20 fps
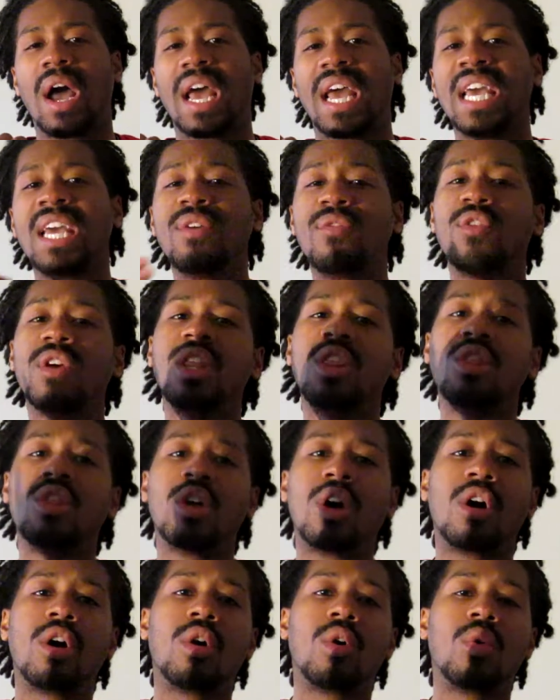even
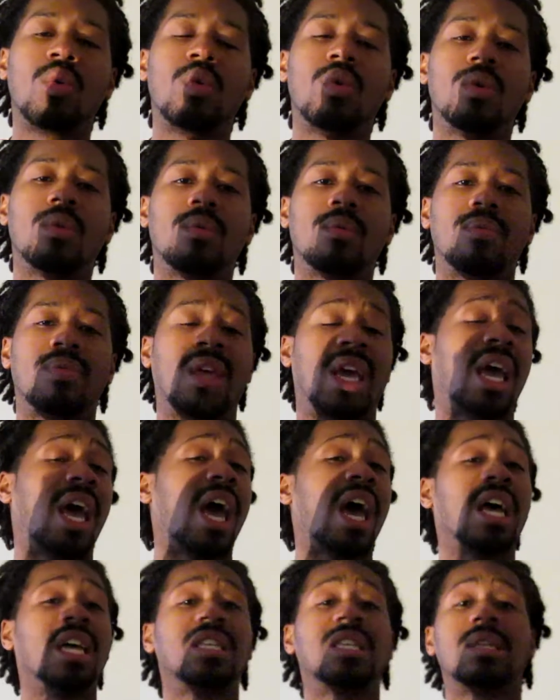though they
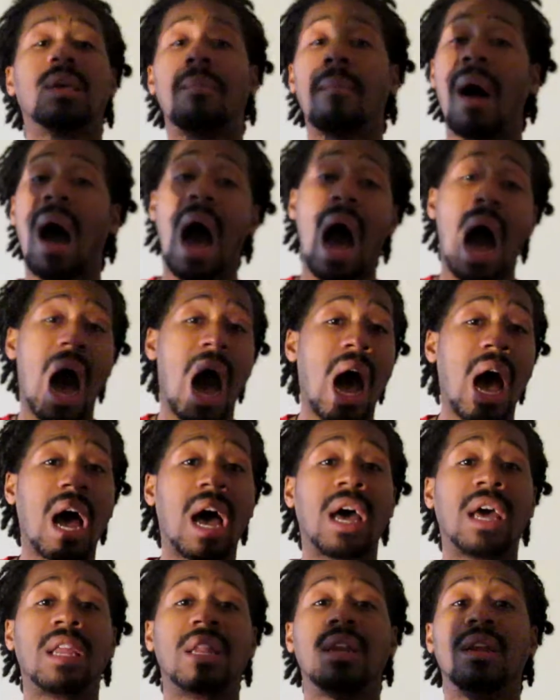had some
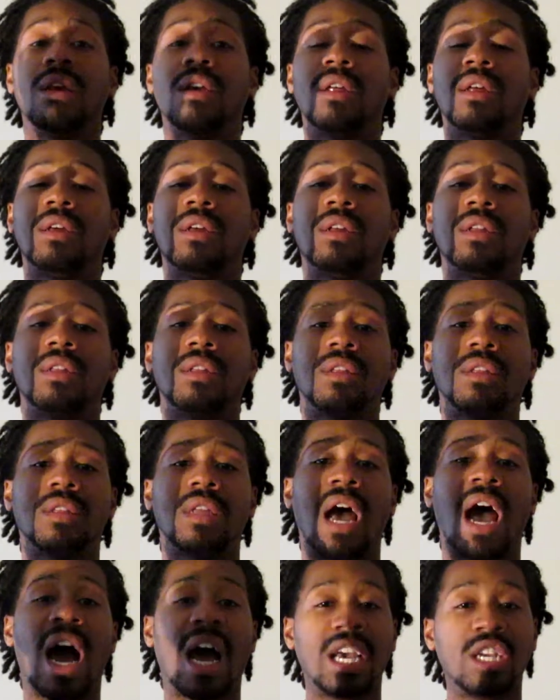odd
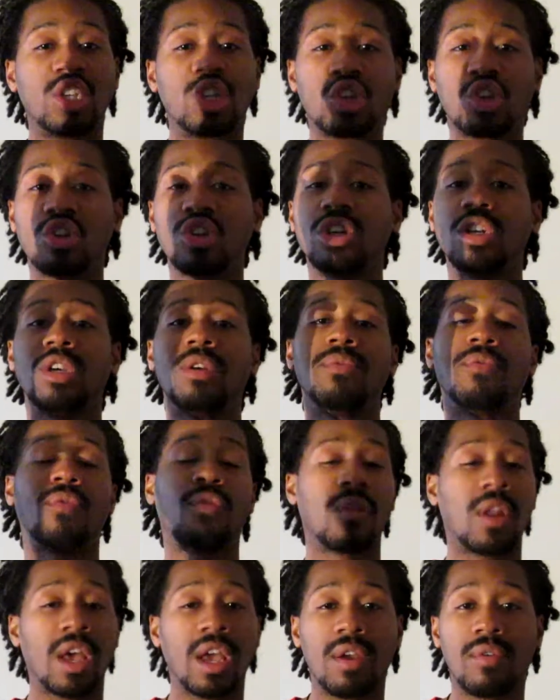ice cream
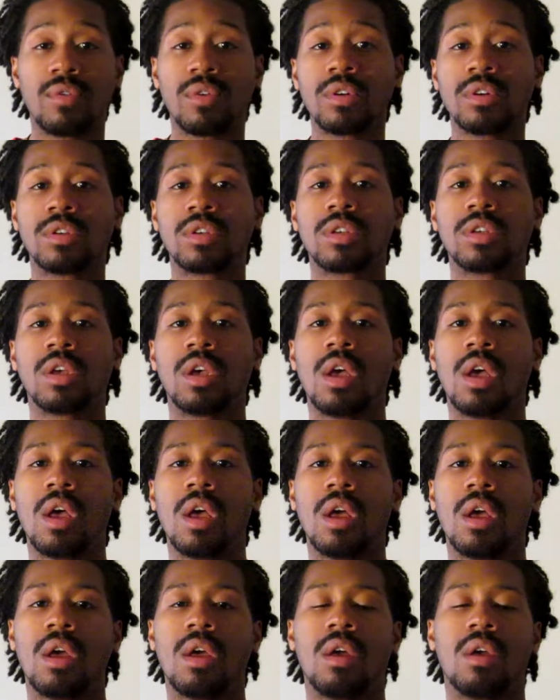flavors,
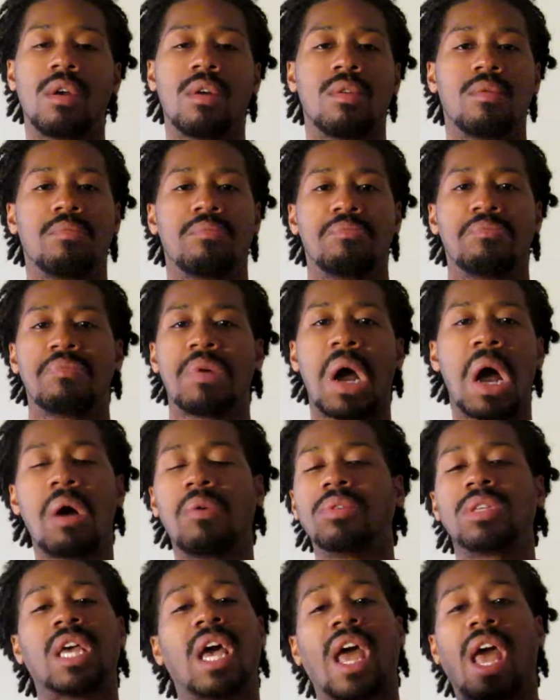I
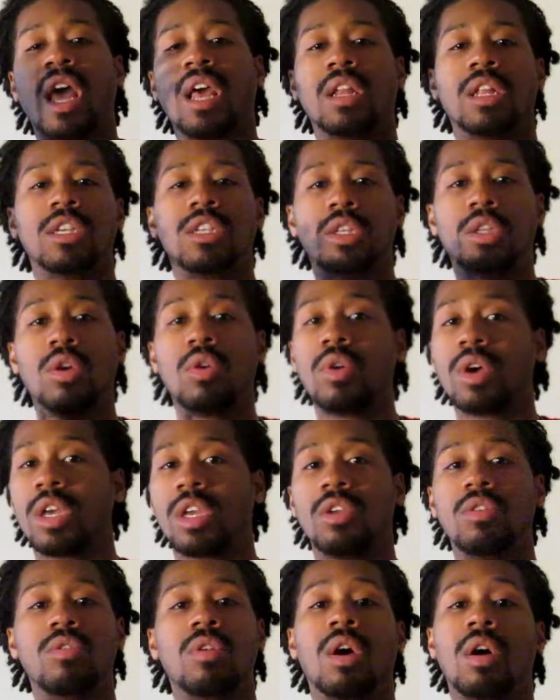was like, hey, let's do
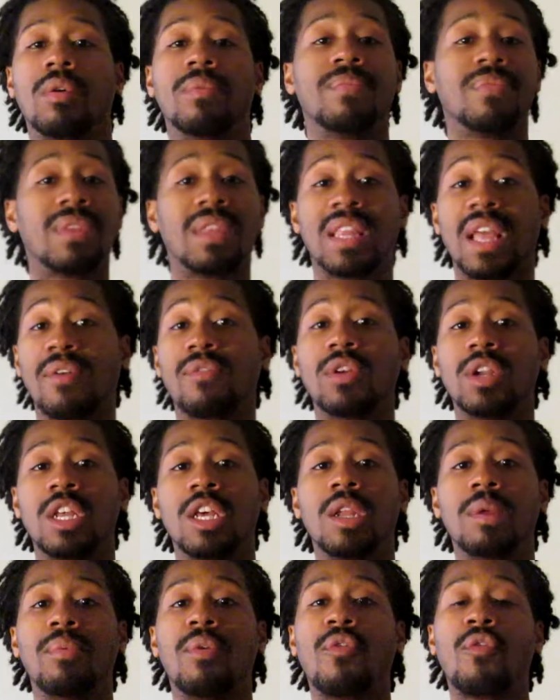it. Never
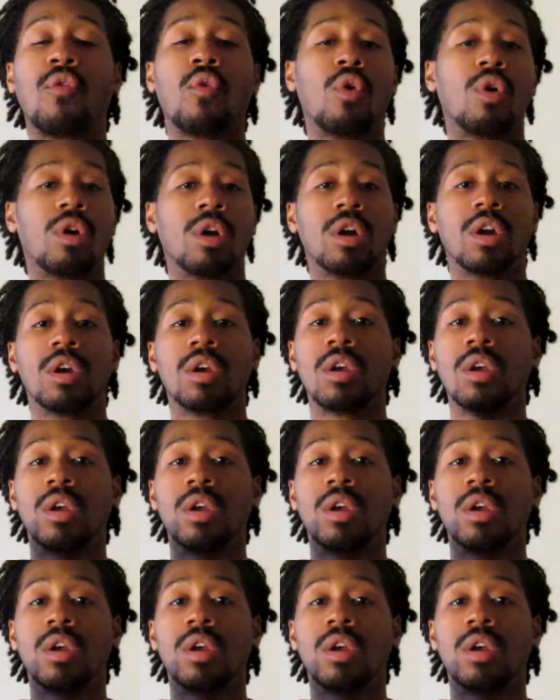did it before.